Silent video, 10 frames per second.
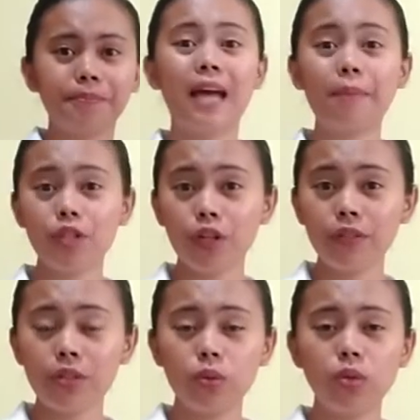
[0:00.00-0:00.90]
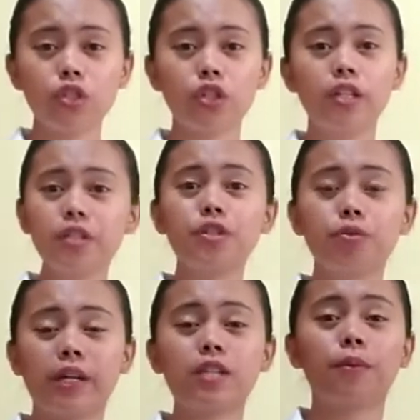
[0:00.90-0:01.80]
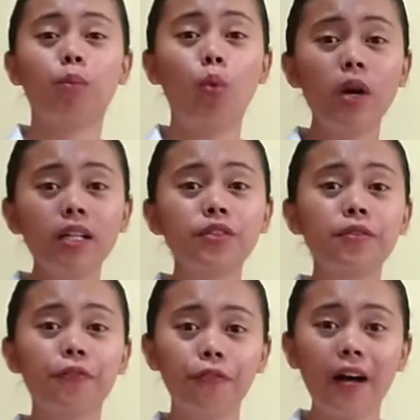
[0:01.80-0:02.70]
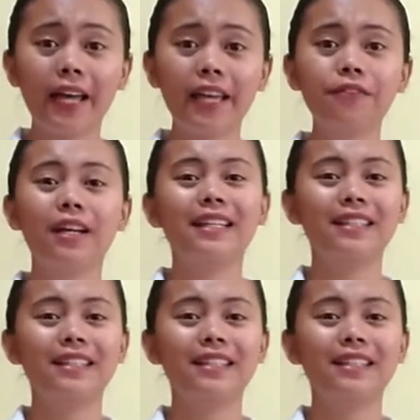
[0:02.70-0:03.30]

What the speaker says: The temperature of the solution should range from 105